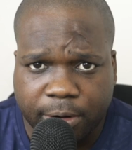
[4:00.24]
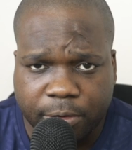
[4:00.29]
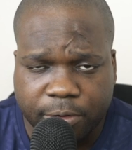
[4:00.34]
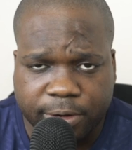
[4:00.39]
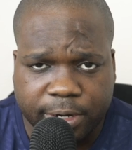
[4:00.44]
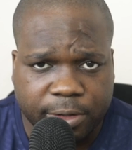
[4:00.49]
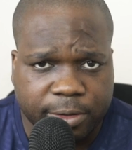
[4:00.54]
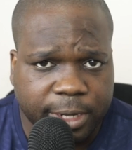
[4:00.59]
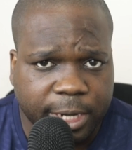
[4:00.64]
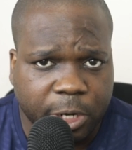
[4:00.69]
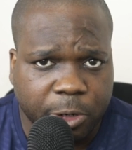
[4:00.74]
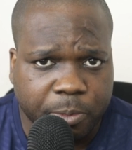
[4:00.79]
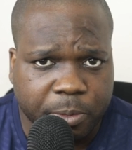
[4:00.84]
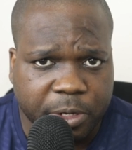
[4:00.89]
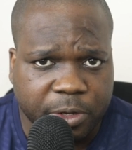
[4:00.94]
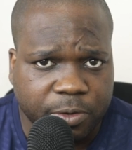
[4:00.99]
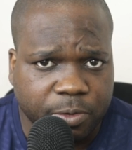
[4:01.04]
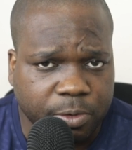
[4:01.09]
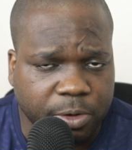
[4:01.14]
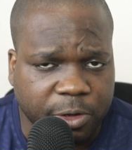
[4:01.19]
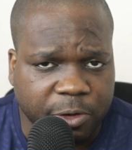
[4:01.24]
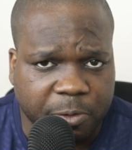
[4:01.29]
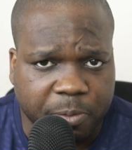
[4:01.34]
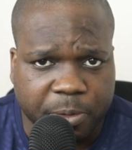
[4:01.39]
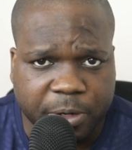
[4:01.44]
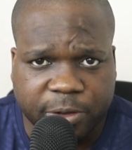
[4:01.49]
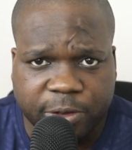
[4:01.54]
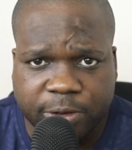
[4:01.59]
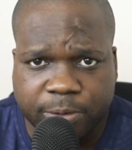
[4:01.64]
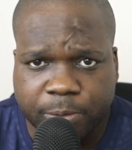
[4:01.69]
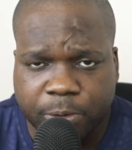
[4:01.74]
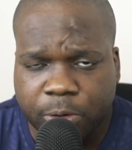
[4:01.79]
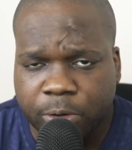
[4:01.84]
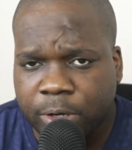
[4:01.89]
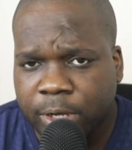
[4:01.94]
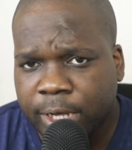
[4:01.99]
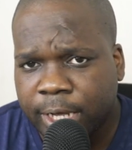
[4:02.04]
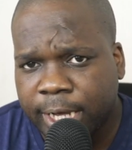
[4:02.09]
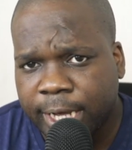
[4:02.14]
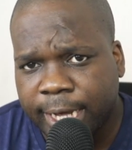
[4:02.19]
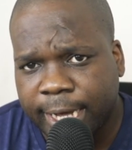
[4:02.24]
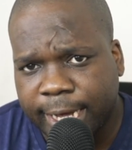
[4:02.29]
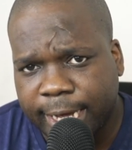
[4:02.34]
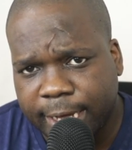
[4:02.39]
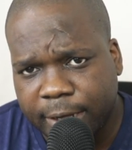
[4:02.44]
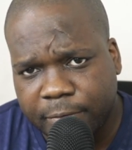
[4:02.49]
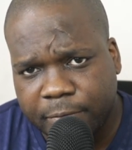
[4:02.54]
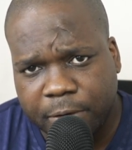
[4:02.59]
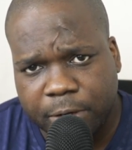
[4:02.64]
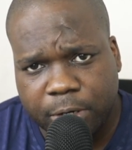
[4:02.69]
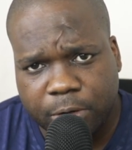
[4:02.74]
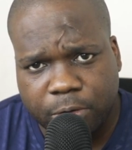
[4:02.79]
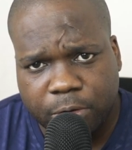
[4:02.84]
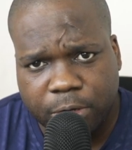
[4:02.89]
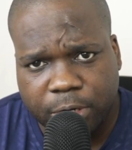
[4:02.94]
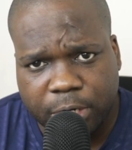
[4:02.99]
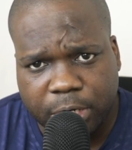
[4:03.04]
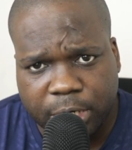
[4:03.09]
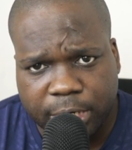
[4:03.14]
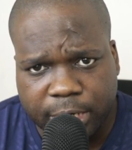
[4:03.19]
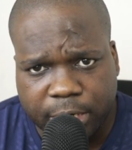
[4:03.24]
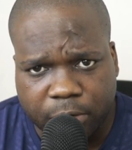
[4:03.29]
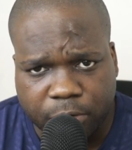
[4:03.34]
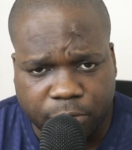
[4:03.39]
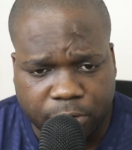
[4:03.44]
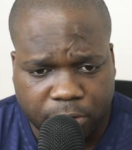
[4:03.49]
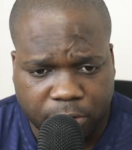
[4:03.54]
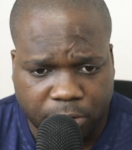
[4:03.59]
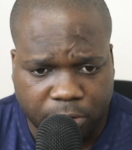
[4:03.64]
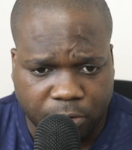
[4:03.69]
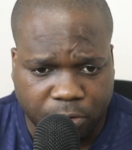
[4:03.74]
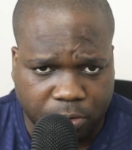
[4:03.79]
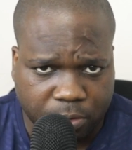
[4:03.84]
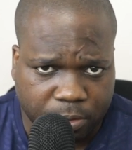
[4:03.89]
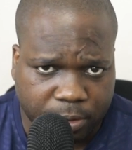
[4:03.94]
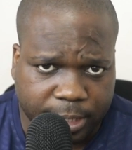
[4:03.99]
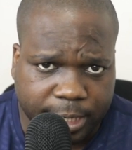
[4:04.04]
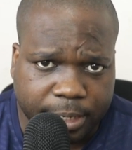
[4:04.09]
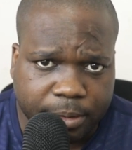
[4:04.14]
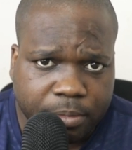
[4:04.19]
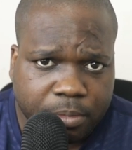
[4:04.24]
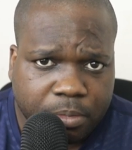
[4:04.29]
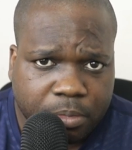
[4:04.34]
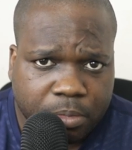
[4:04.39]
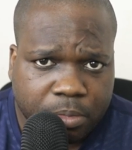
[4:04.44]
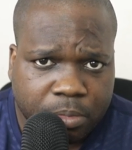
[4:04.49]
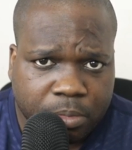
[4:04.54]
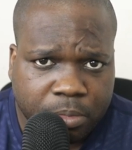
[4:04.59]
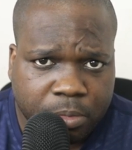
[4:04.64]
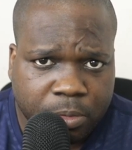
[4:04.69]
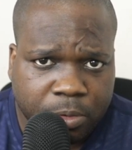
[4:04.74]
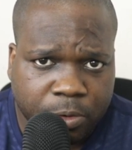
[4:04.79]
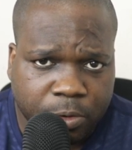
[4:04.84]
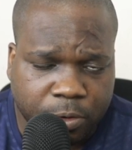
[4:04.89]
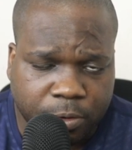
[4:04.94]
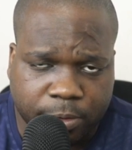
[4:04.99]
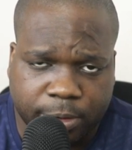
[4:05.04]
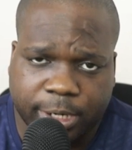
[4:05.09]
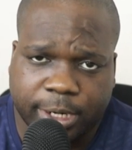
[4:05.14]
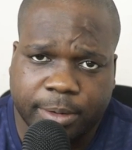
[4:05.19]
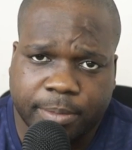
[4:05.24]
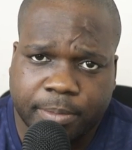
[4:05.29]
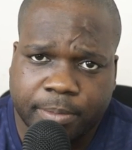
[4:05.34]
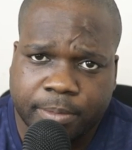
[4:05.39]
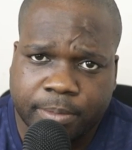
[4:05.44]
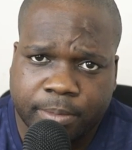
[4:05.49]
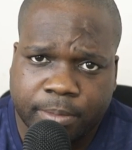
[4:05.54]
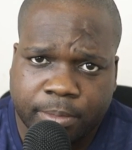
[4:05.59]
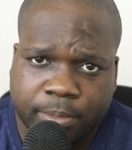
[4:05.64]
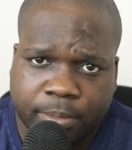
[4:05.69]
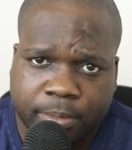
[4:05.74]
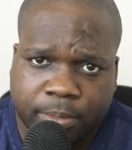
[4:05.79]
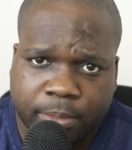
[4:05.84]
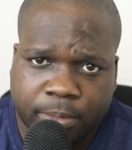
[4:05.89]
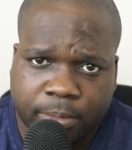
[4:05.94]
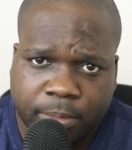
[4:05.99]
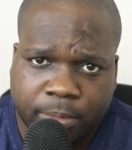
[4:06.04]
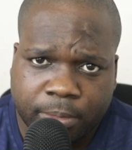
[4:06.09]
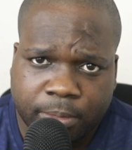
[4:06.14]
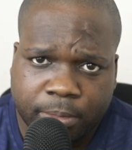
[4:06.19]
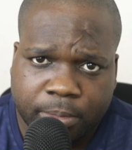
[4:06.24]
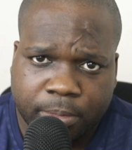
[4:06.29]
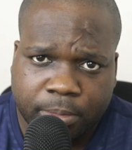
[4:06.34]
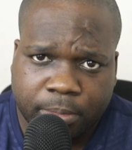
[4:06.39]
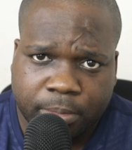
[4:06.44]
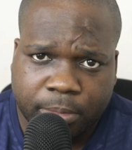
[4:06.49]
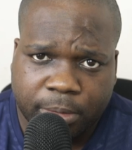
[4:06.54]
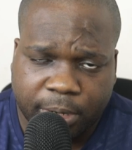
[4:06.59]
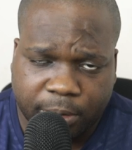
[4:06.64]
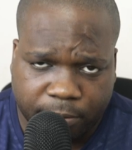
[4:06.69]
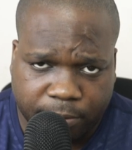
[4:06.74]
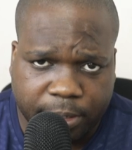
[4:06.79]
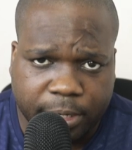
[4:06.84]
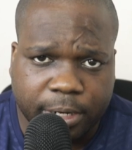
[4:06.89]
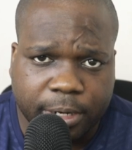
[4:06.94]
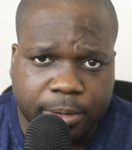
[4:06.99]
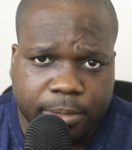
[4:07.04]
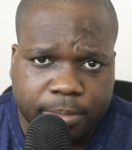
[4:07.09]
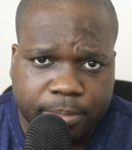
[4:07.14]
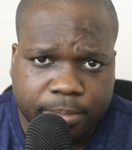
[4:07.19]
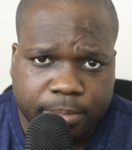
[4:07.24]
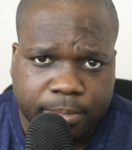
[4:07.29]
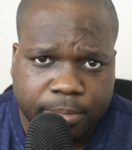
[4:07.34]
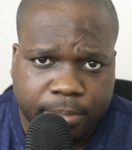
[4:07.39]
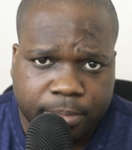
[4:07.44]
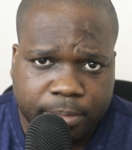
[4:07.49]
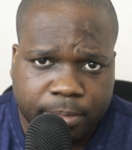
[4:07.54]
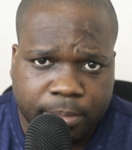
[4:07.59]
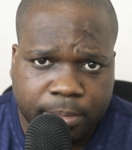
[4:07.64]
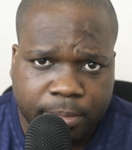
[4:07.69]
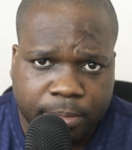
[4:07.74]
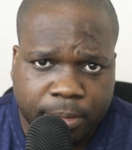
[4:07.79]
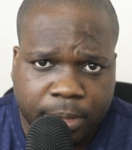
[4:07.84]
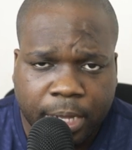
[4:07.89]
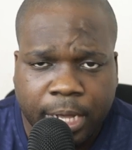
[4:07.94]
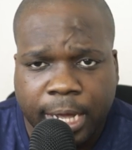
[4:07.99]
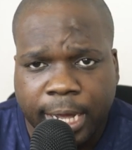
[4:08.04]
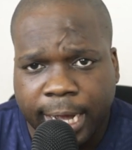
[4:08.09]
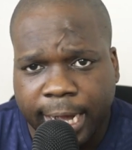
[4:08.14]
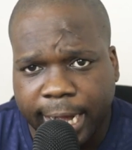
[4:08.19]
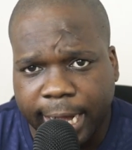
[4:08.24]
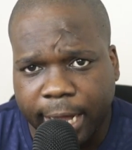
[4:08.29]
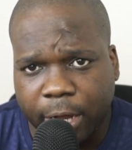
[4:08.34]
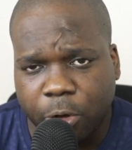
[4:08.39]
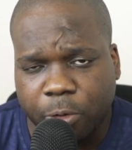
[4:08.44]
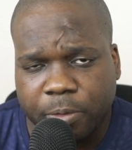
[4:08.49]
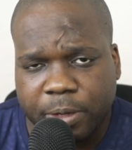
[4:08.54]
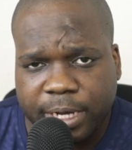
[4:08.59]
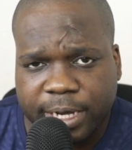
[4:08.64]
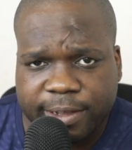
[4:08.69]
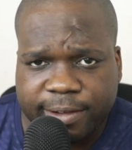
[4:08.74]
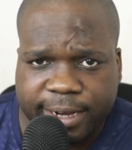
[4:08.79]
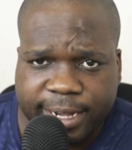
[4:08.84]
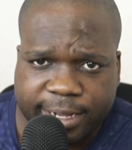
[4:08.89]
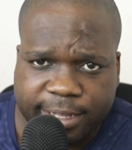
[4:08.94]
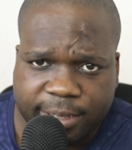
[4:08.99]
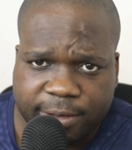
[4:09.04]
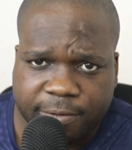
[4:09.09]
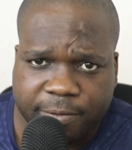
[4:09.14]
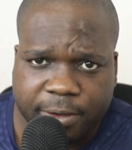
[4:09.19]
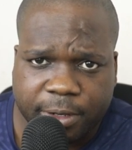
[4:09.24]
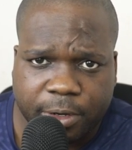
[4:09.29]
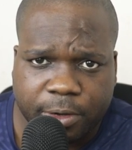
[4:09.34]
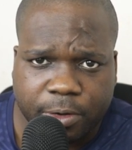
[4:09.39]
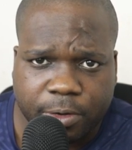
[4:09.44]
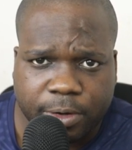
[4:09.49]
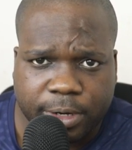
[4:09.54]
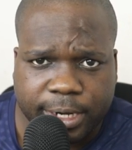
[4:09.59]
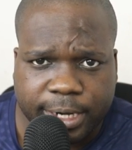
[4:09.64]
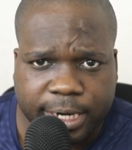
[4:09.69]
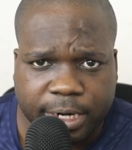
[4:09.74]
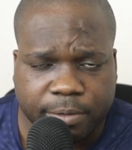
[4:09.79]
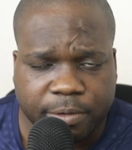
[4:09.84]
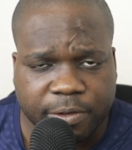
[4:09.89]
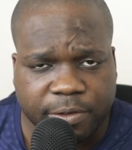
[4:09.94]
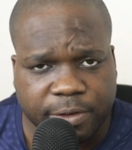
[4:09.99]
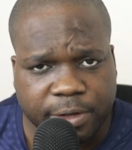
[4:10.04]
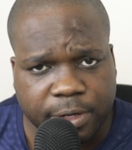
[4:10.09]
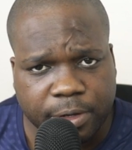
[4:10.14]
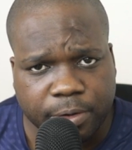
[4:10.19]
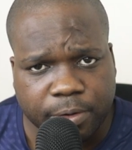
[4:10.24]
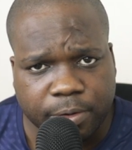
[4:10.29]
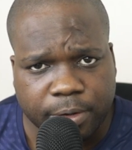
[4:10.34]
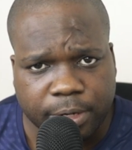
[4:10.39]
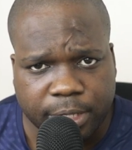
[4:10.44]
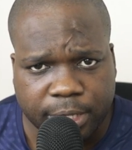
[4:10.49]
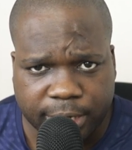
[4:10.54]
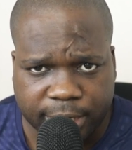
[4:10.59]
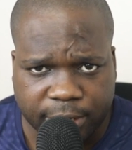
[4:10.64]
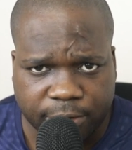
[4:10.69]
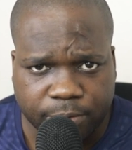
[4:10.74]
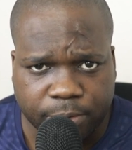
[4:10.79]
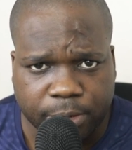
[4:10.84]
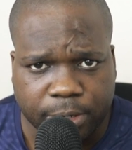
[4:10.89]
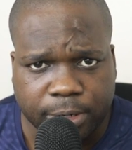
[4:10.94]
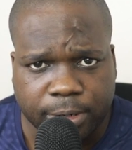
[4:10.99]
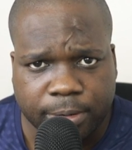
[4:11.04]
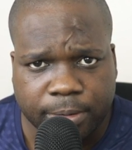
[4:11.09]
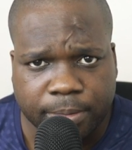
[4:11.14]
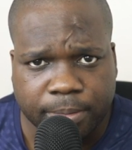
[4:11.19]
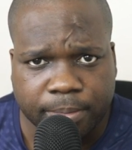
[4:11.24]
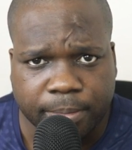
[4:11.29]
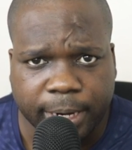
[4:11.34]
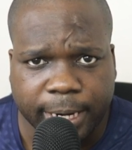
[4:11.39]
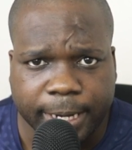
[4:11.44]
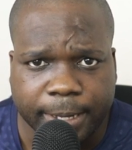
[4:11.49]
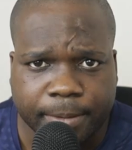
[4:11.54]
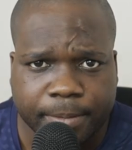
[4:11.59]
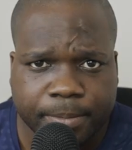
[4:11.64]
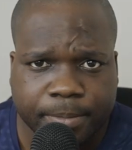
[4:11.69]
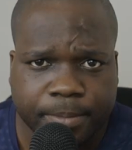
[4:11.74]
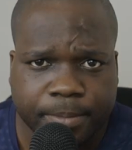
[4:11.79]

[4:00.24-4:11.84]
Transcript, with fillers: try to help you as soon as possible if you're new to the channel seriously subscribe subscribe i'm waiting i hope you guys like this video and i will see you in the next one bye